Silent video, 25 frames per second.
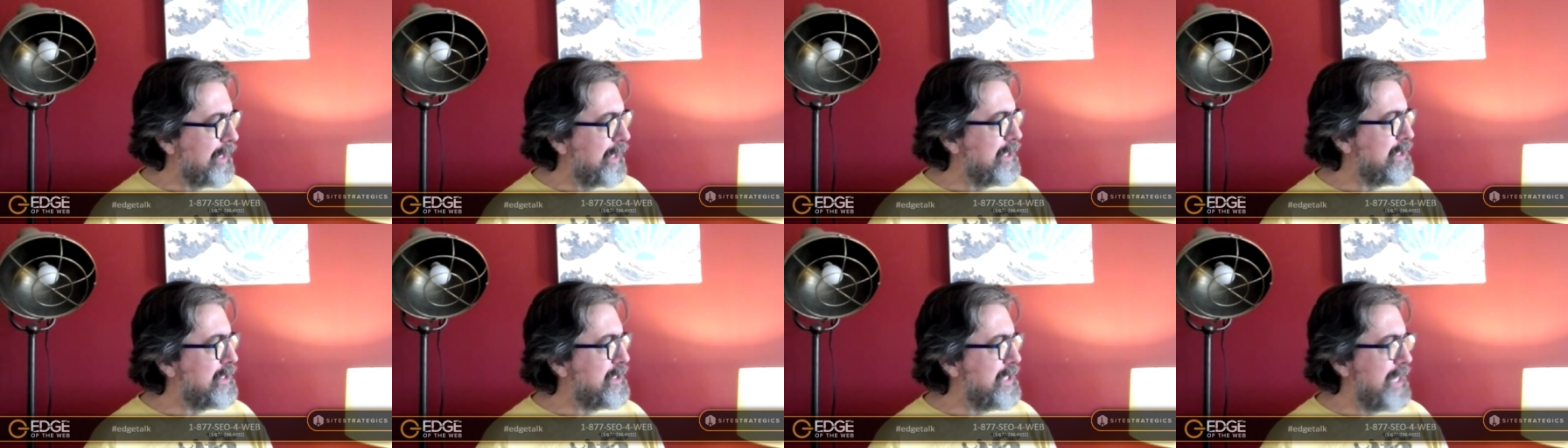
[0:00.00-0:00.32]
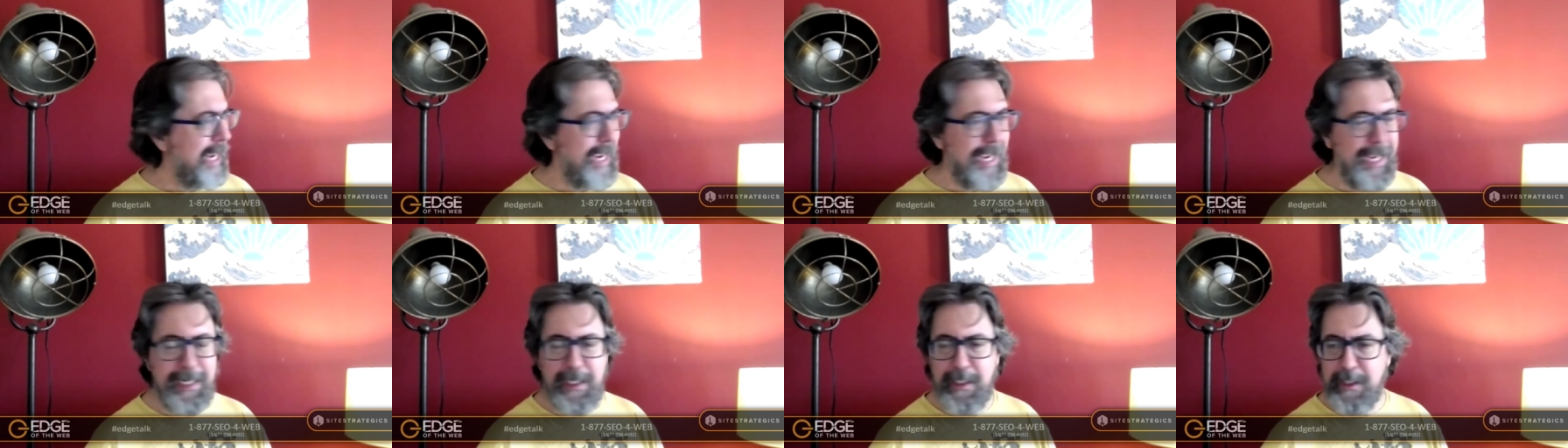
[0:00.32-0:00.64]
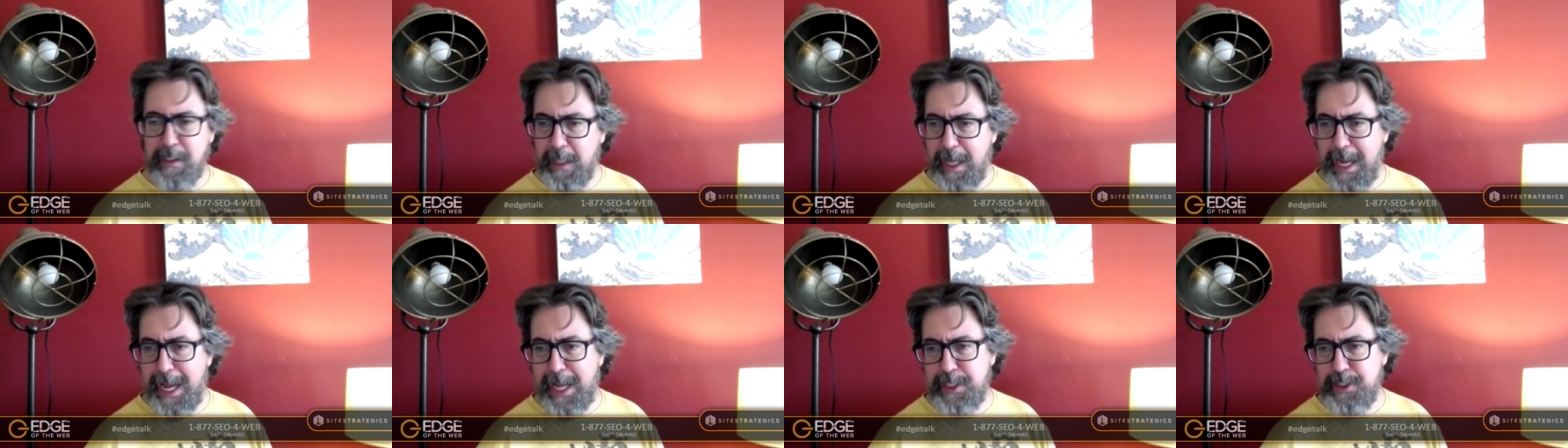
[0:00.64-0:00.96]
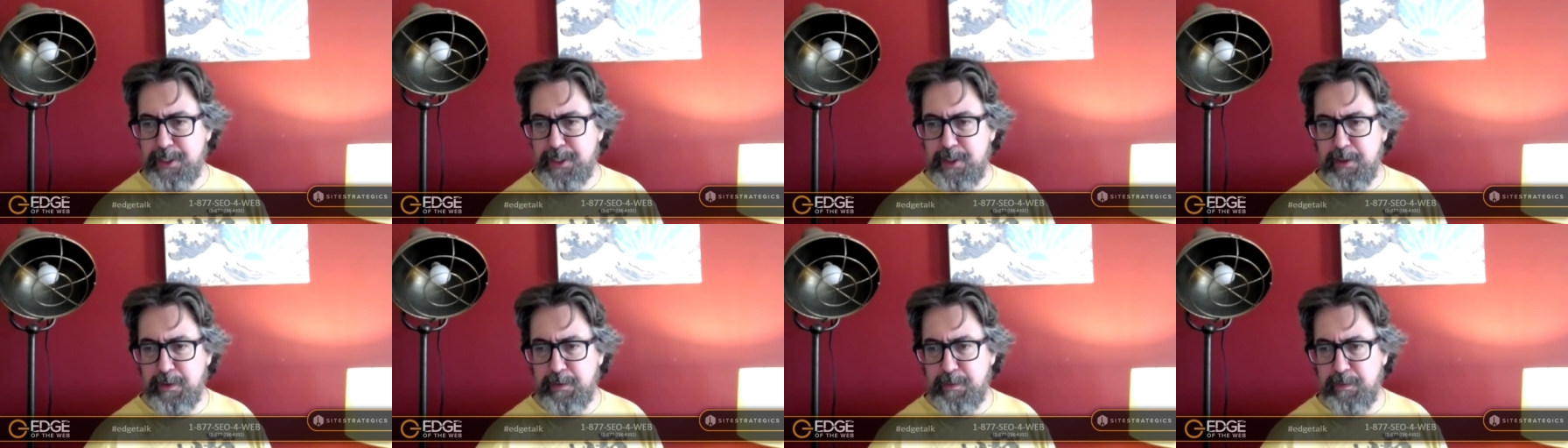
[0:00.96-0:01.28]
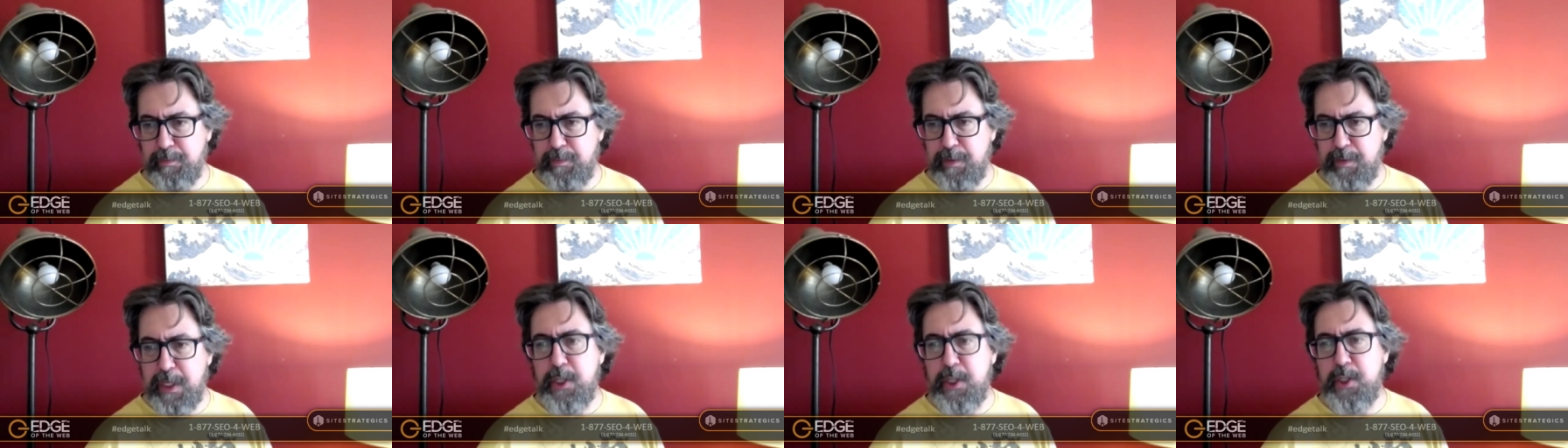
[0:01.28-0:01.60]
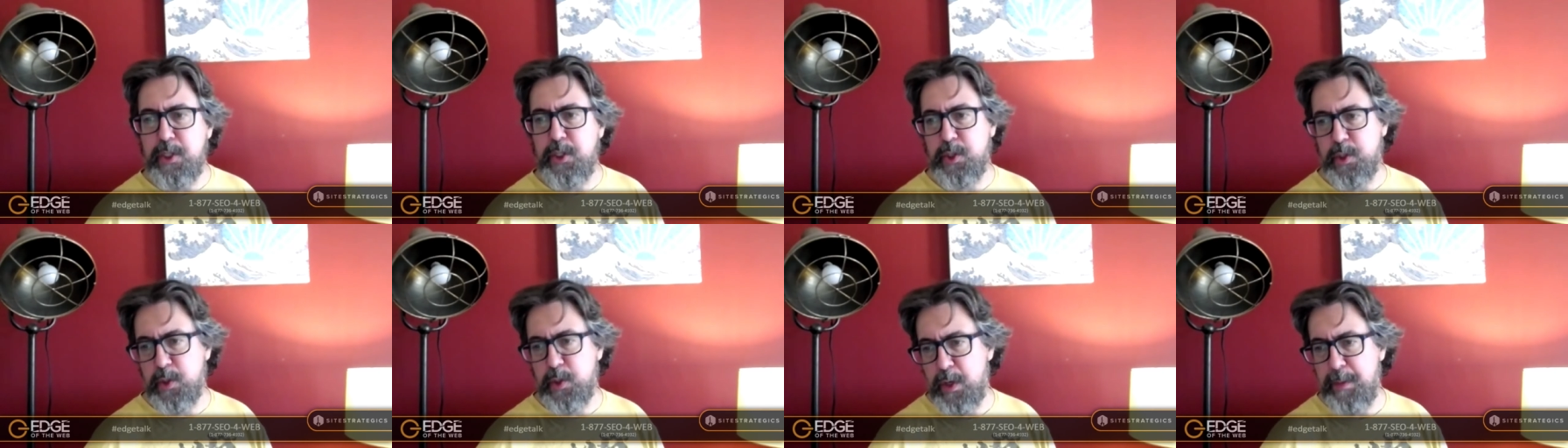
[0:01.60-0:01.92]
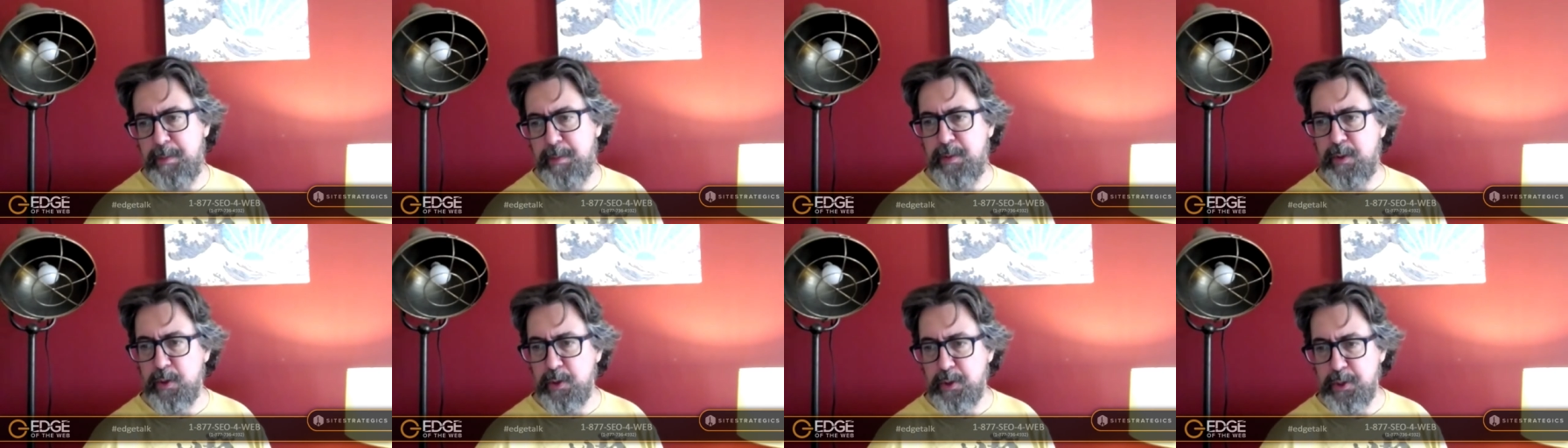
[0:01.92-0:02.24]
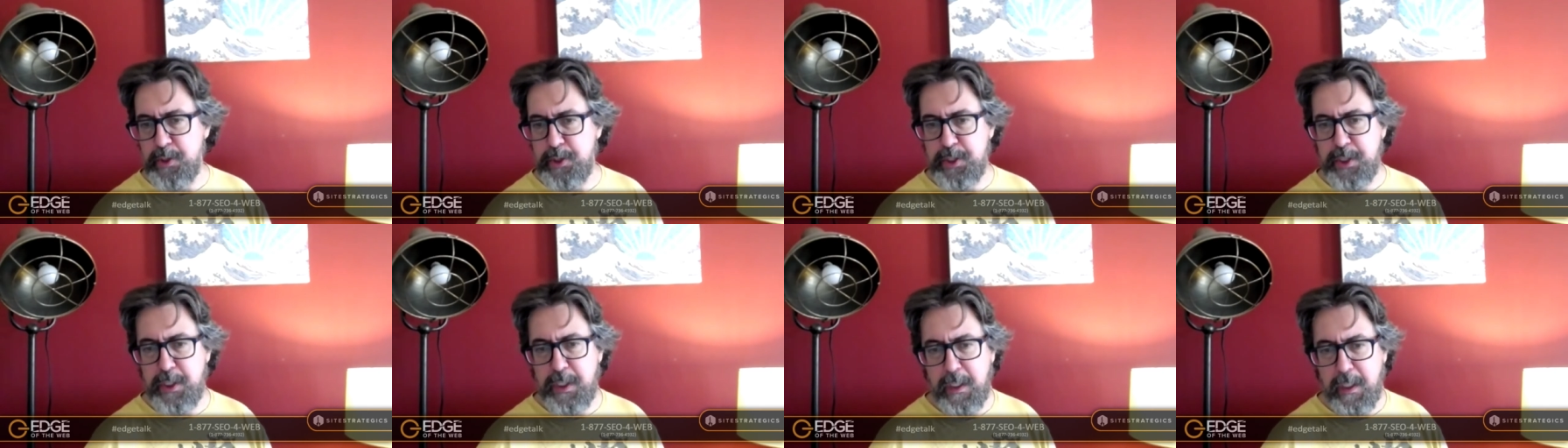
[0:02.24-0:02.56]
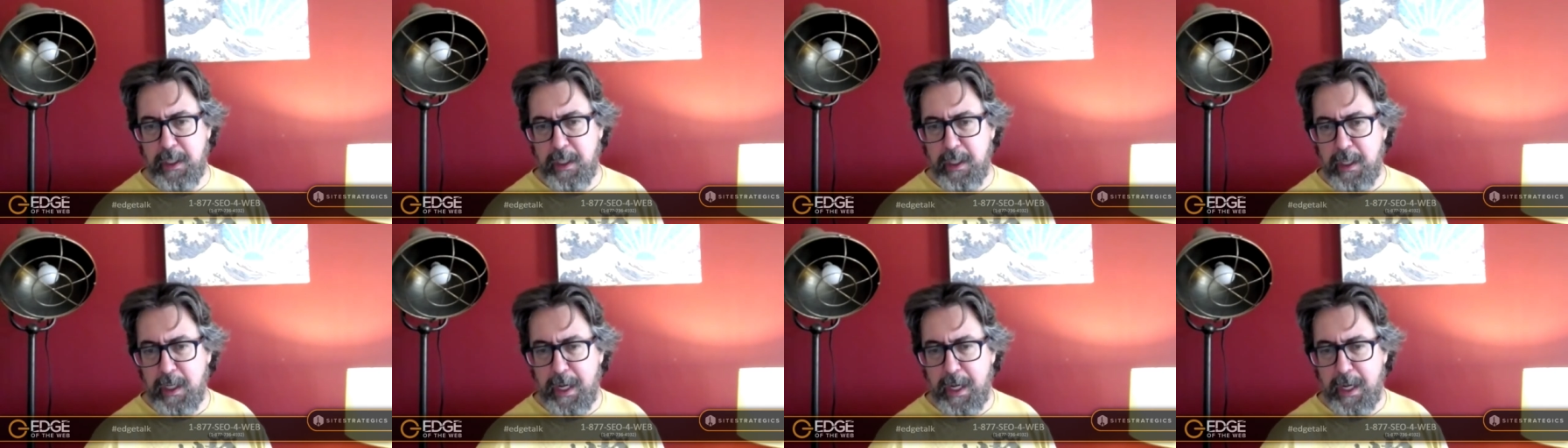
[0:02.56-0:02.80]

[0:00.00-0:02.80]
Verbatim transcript: that gain lots of these triples.